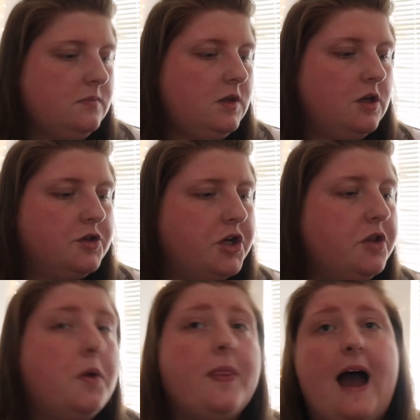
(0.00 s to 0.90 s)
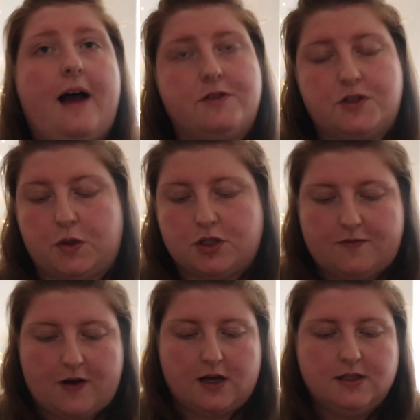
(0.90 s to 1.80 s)
I'll show you the one that I haven't swatched
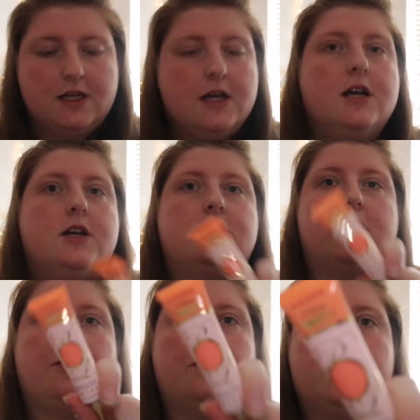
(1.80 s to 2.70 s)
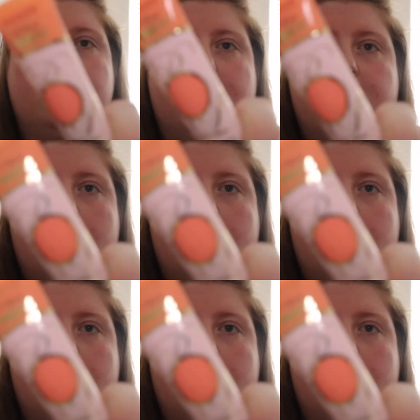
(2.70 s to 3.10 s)
first. So they've got a